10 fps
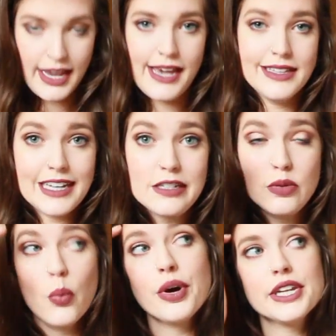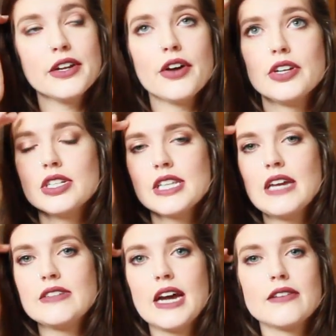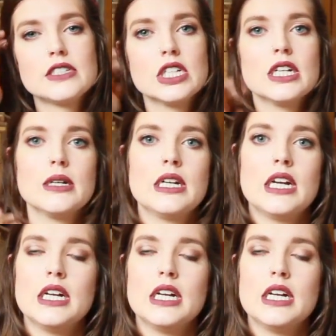have like $20 left after